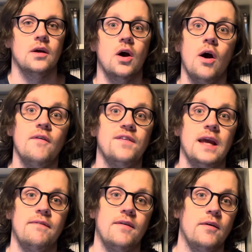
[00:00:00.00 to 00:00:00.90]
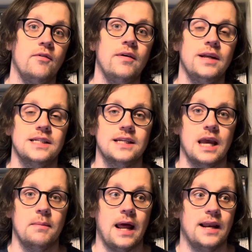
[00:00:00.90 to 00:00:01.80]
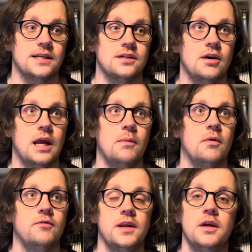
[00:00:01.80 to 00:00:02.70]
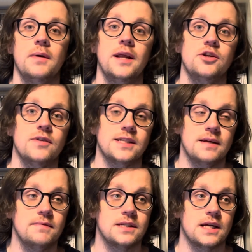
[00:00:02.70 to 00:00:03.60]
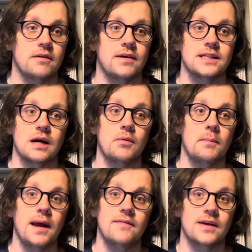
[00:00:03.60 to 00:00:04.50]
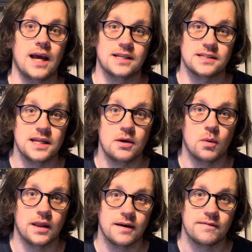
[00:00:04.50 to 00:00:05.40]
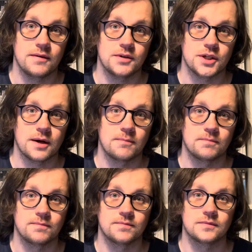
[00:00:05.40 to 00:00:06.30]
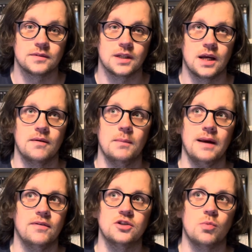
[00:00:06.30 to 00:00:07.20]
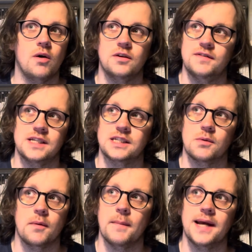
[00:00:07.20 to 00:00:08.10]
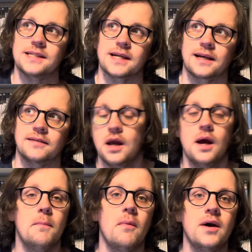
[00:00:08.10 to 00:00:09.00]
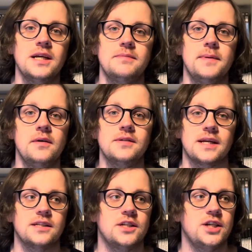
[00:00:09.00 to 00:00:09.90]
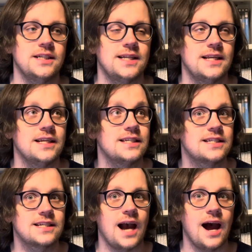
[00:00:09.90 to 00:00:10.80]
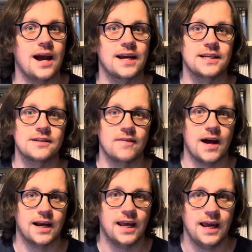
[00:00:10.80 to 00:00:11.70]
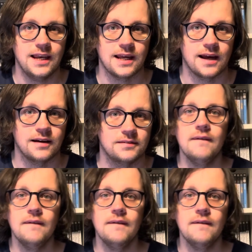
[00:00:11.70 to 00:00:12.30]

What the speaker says: Hopefully if we release the game on NSO, it will renew interest in the series and we may even get a sequel in the future. Man, those water physics were amazing. Moggy's Musing suggested Skies of Arcadia.